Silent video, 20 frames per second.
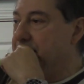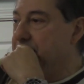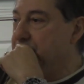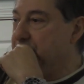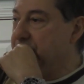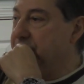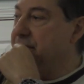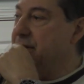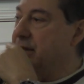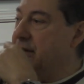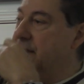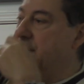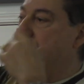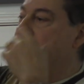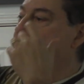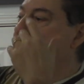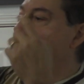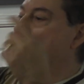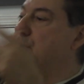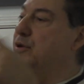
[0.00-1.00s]
But it,
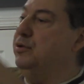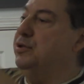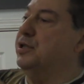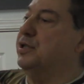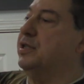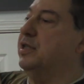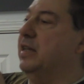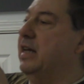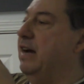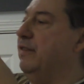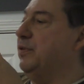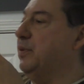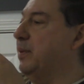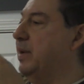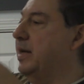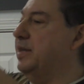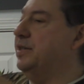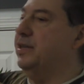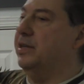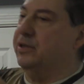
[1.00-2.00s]
it, you know, you just laughed when
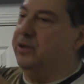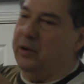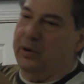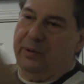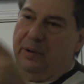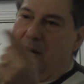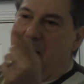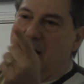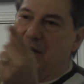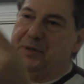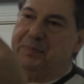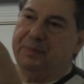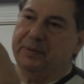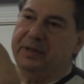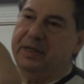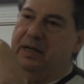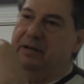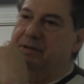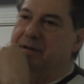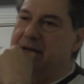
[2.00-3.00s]
I said, go to a hospital
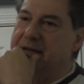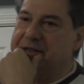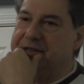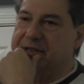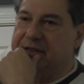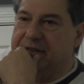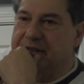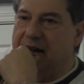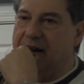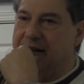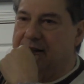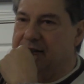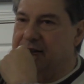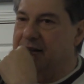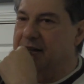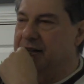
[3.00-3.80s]
here and ask the doctor,